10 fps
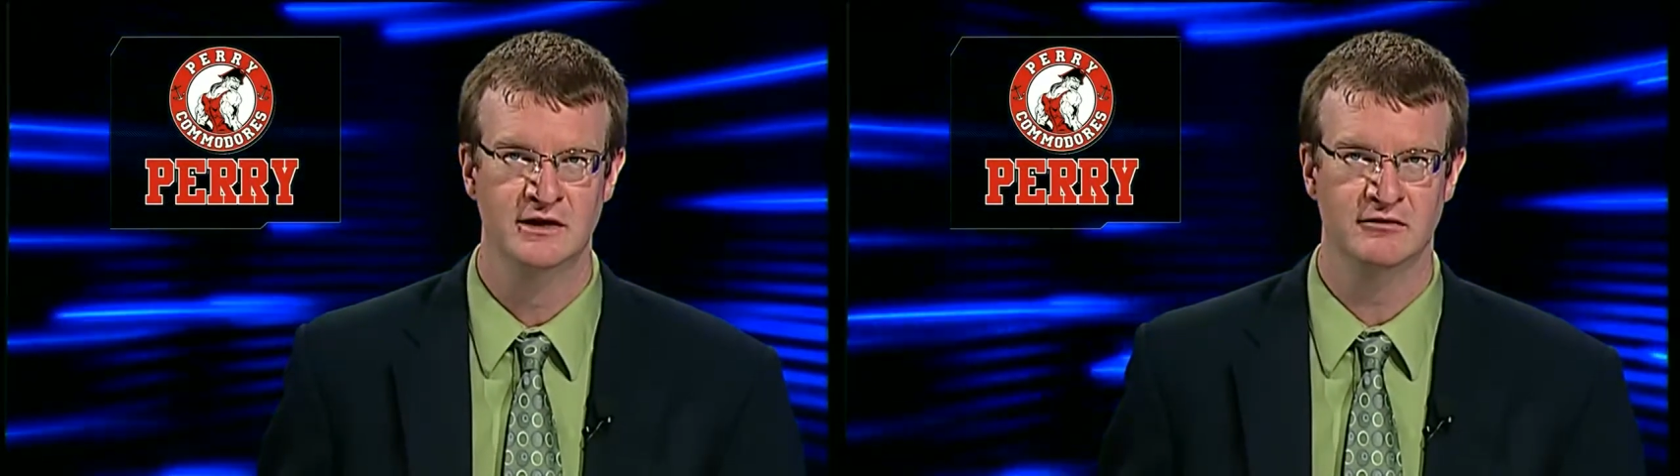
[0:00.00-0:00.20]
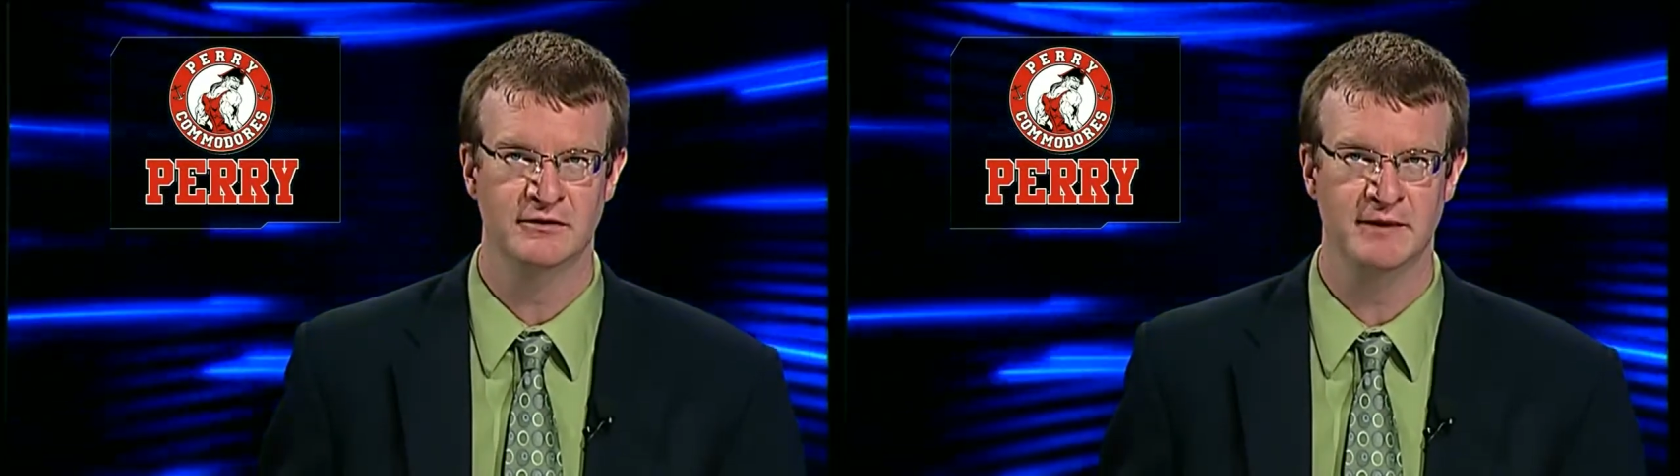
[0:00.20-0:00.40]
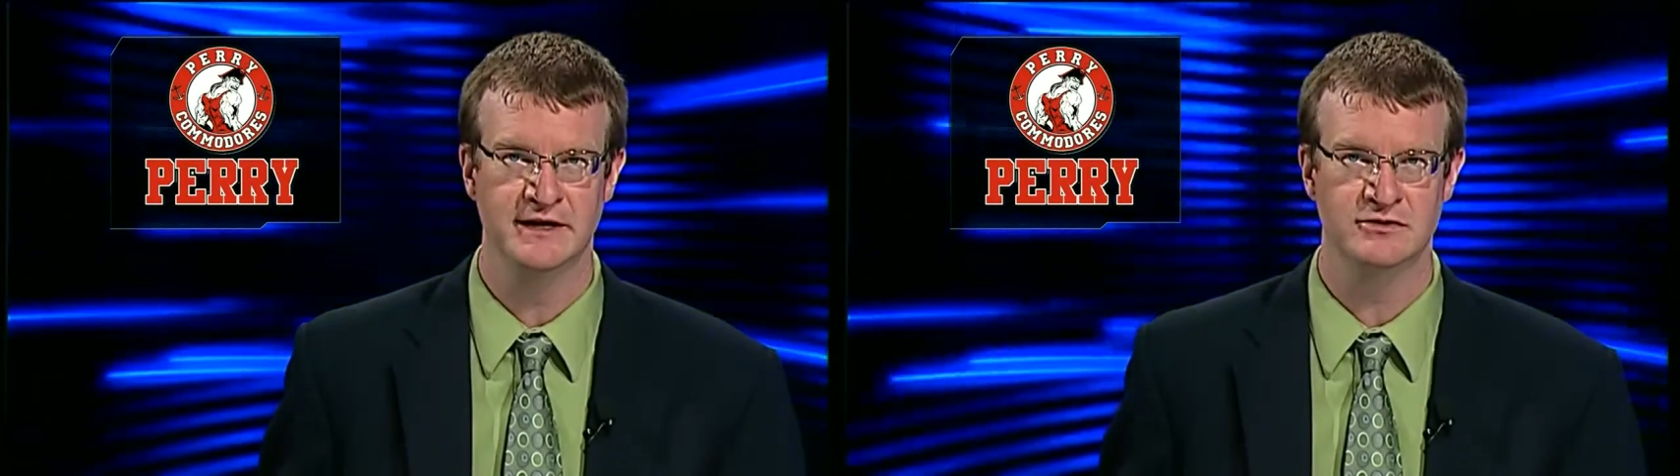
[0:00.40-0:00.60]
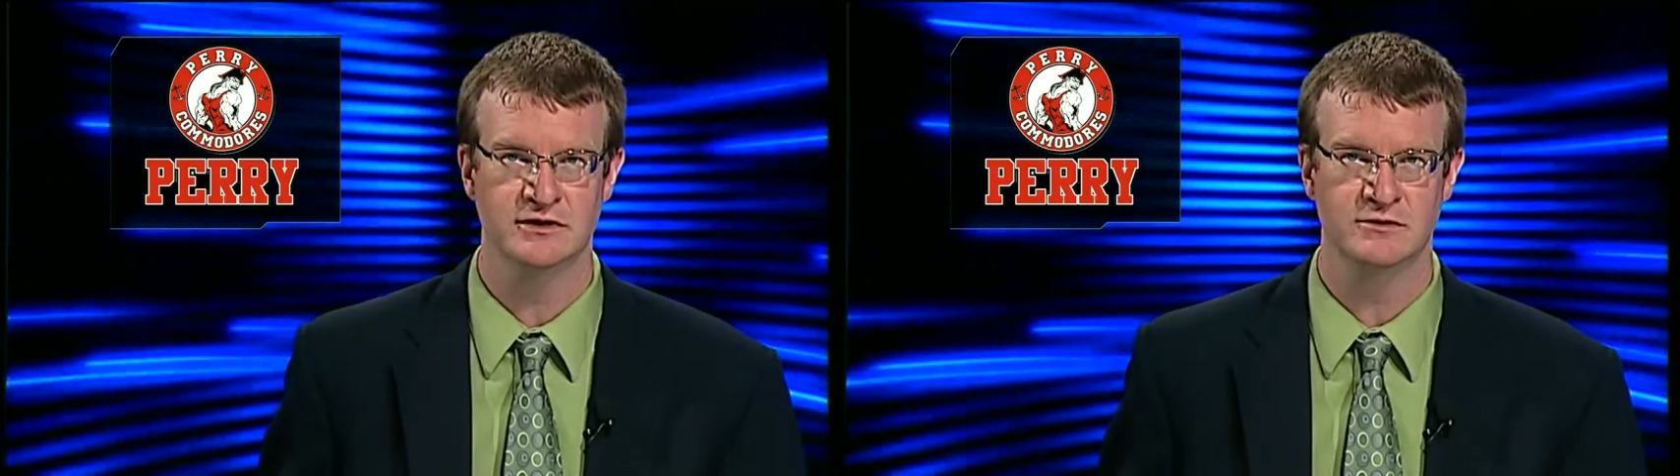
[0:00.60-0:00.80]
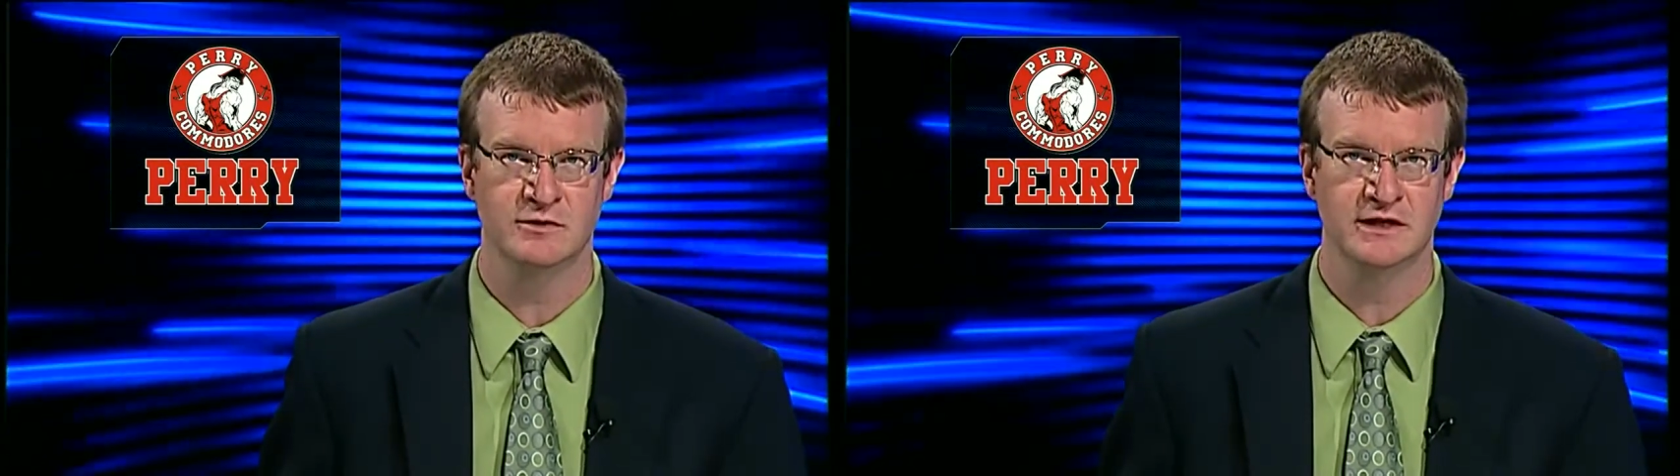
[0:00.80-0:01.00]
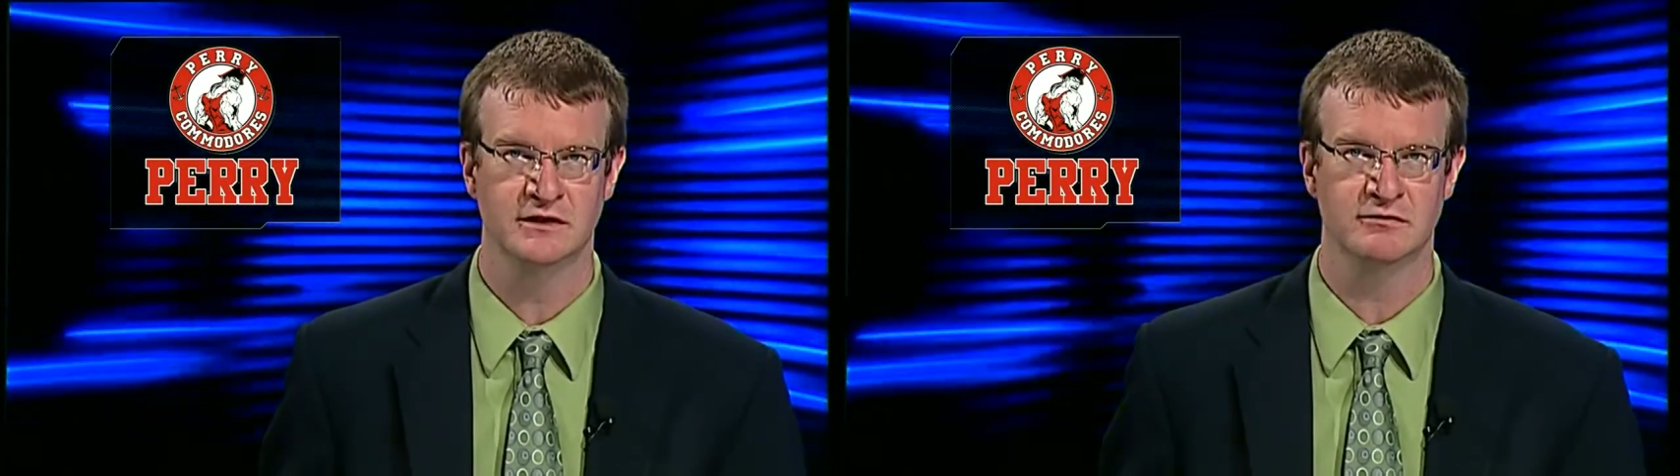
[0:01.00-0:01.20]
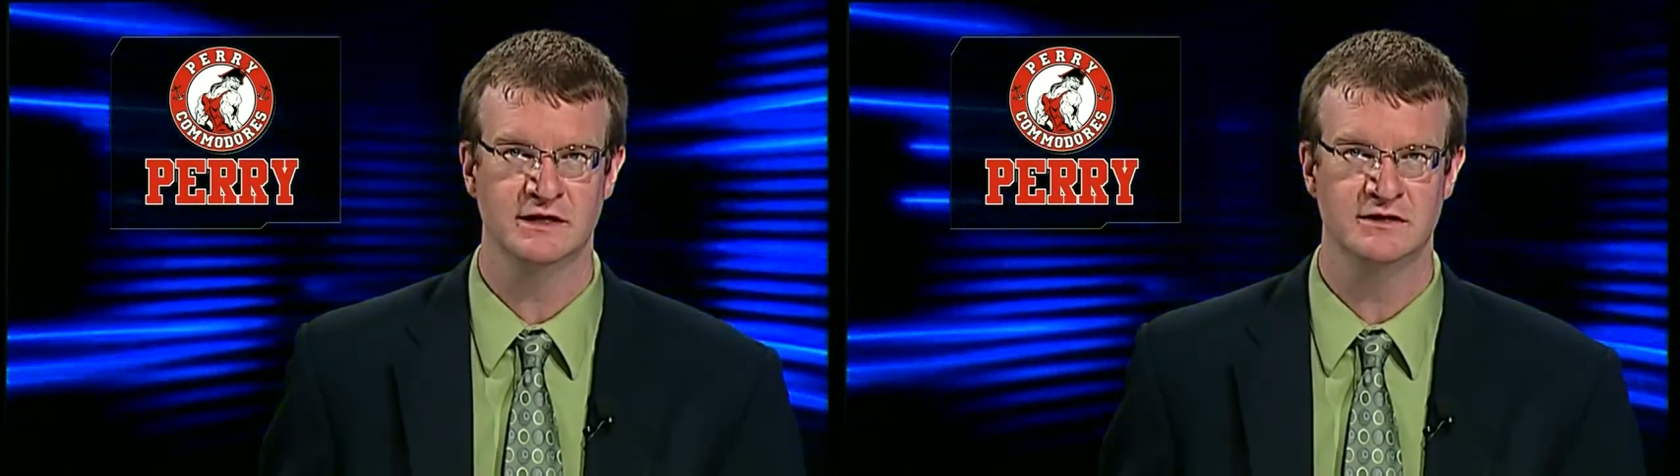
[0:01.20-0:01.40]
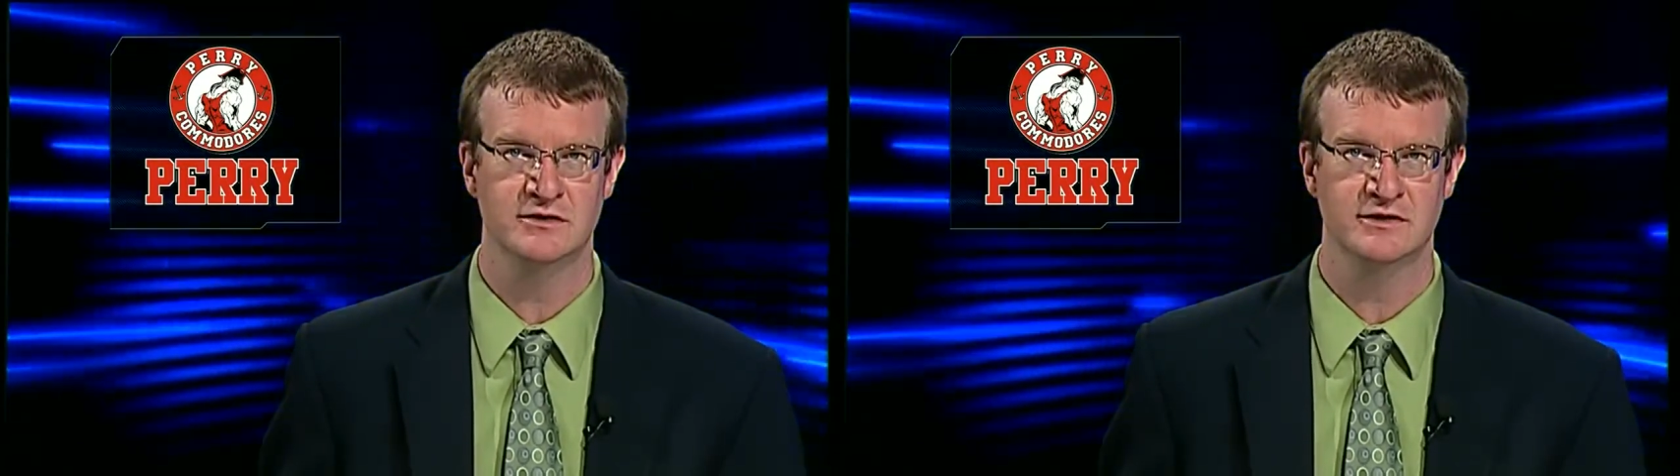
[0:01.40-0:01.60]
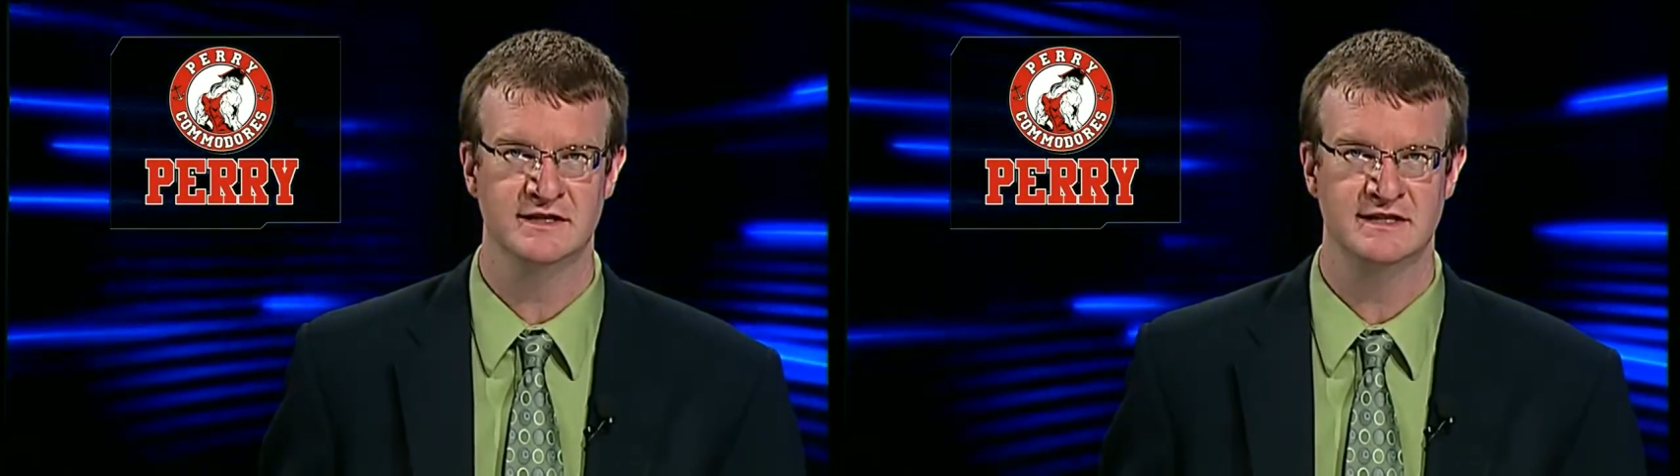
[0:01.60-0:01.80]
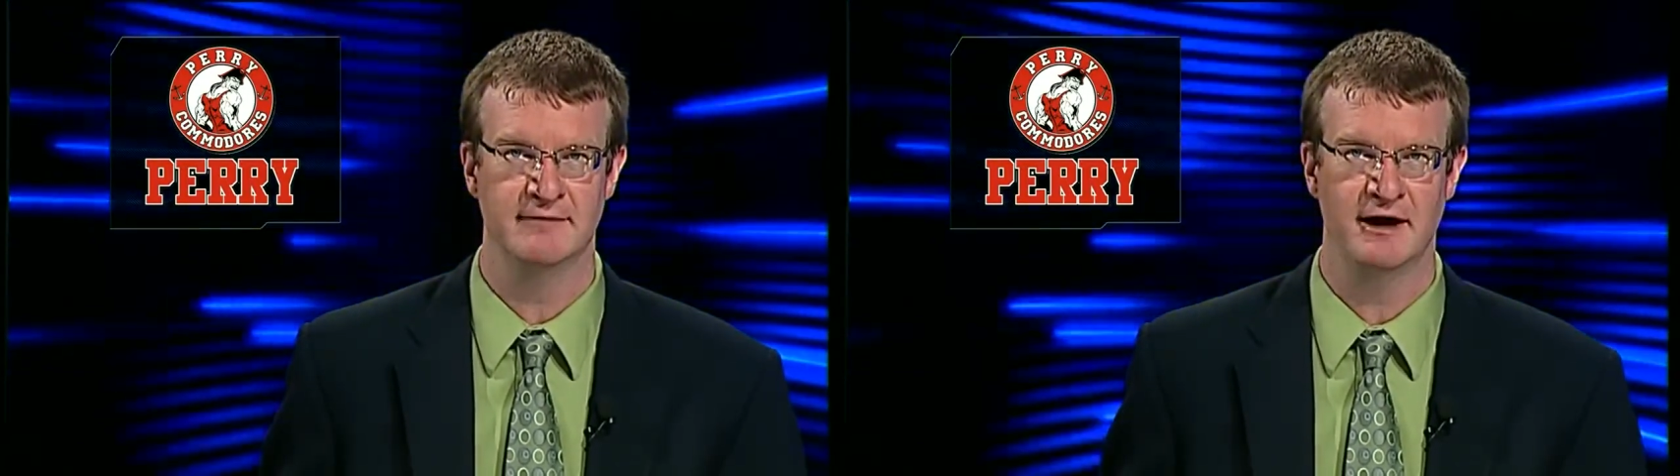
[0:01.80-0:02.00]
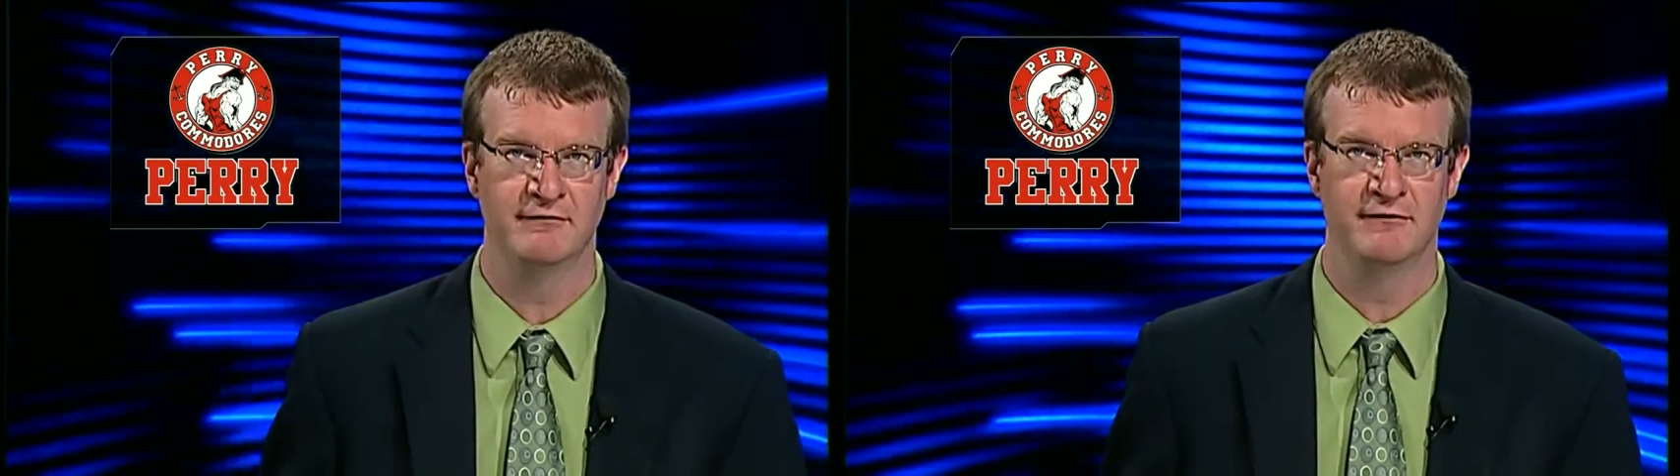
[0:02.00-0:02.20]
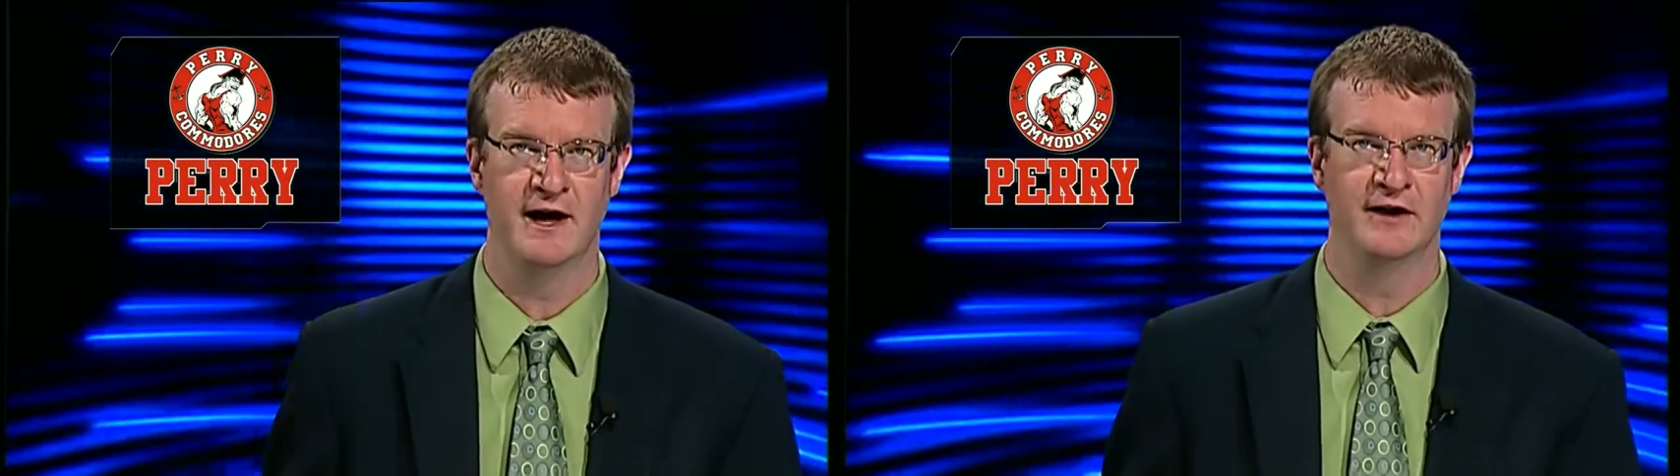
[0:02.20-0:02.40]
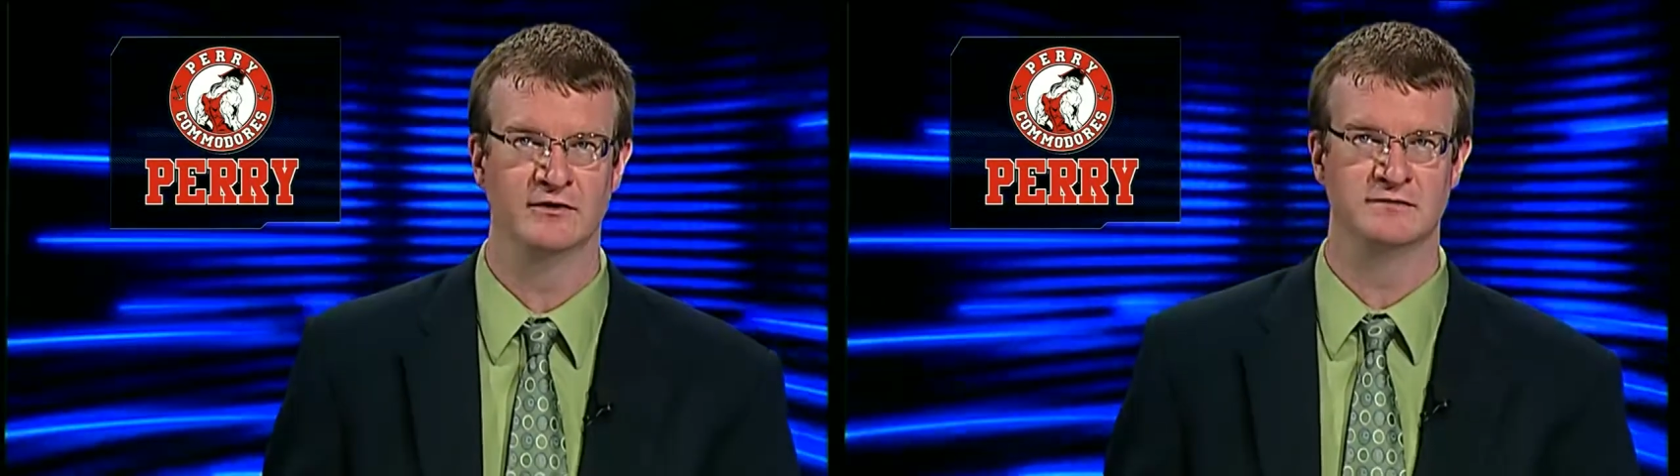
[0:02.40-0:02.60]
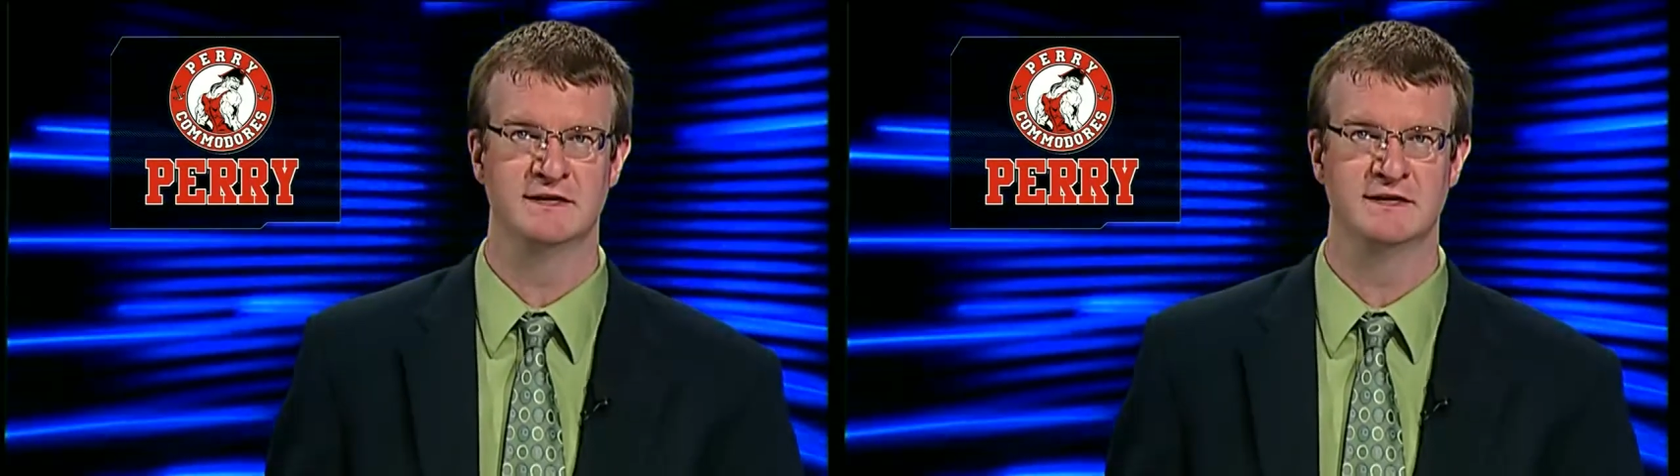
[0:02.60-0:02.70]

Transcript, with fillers: with the Patriots winning 3-2 in the semifinals.